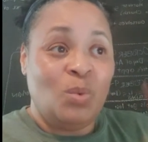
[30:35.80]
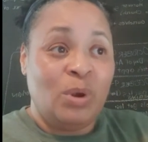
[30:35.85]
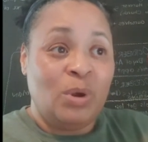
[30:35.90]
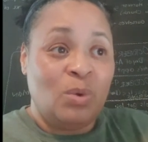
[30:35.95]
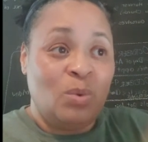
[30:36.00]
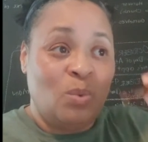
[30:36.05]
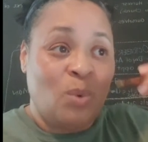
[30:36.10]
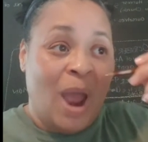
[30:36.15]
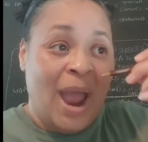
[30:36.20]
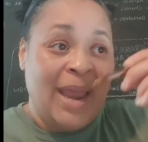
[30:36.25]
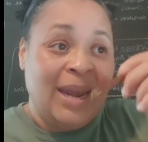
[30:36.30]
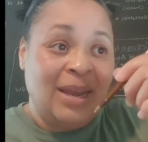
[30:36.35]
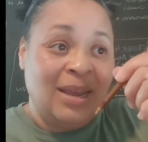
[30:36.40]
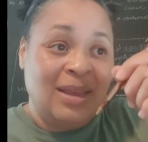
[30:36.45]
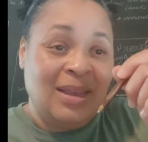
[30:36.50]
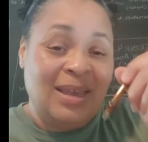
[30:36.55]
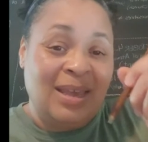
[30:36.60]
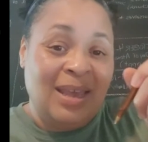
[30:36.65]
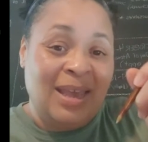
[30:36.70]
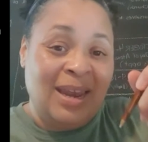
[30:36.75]
with a
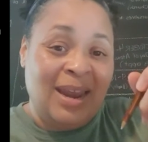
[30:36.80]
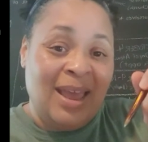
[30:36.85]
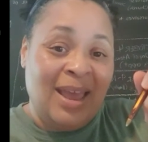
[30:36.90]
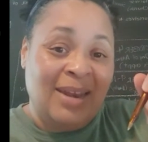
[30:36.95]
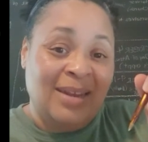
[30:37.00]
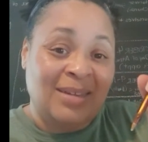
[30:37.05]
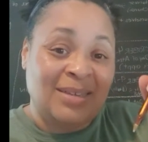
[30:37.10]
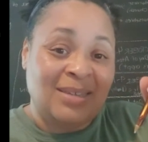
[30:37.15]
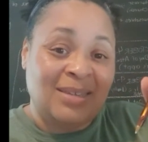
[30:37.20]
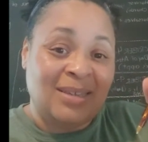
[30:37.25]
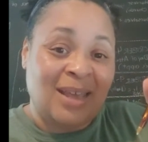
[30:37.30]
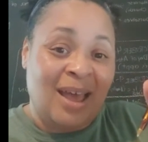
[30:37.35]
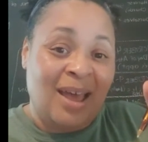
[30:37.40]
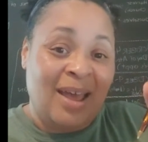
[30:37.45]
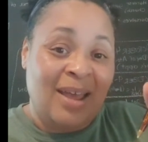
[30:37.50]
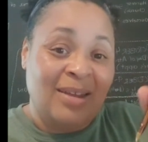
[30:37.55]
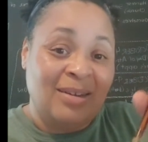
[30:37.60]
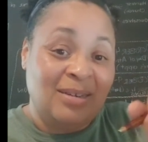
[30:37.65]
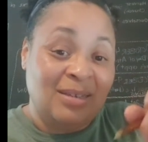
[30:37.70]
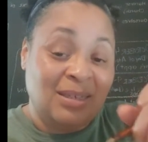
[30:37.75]
writing kit at his
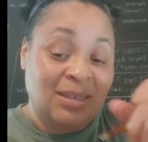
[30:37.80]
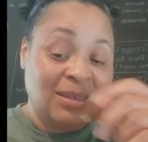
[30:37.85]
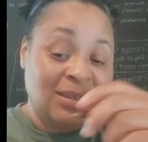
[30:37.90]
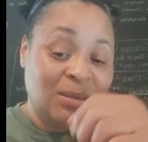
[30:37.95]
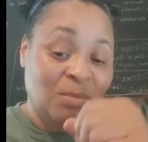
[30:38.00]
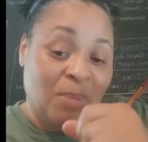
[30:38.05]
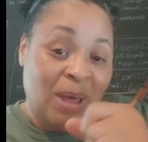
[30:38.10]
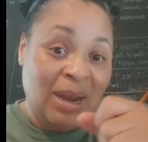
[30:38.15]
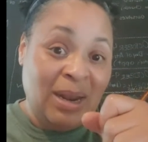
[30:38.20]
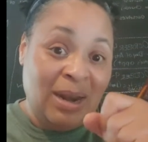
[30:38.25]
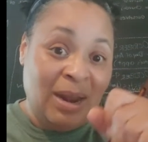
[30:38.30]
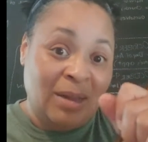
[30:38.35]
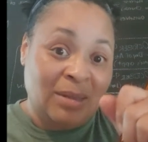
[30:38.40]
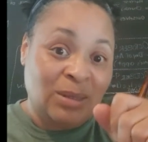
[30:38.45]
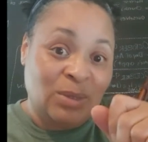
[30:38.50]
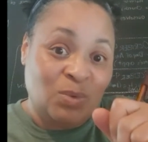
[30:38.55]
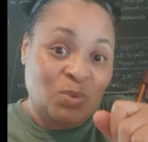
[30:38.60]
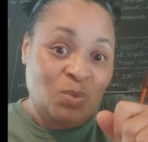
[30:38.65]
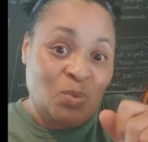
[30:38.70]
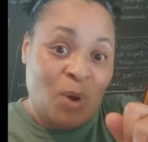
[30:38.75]
side. This is somebody
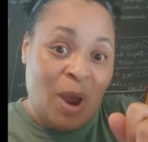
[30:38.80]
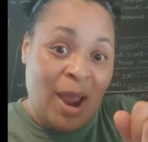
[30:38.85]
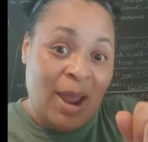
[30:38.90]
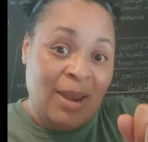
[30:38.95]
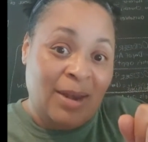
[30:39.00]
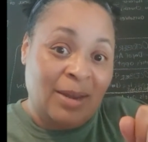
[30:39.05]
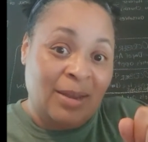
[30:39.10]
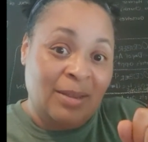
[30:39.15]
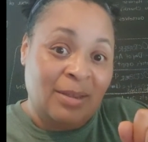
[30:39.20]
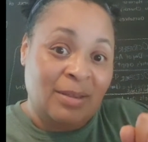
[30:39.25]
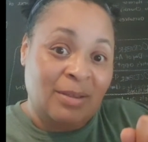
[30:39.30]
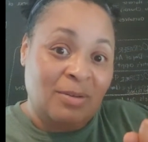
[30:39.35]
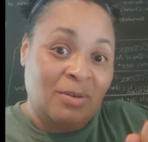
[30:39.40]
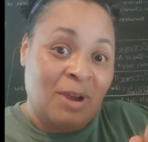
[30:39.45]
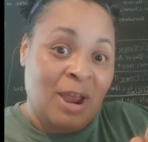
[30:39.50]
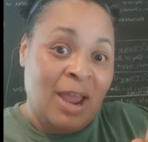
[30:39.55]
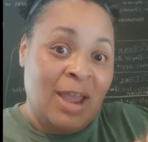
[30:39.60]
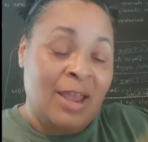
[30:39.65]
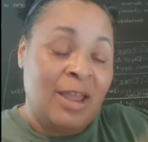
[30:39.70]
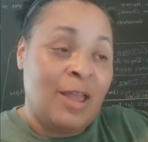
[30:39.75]
that's writing,
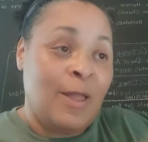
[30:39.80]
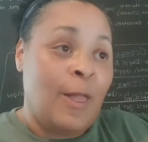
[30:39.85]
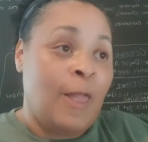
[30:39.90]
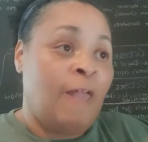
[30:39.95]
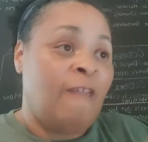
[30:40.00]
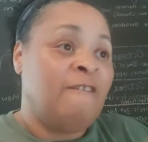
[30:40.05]
right?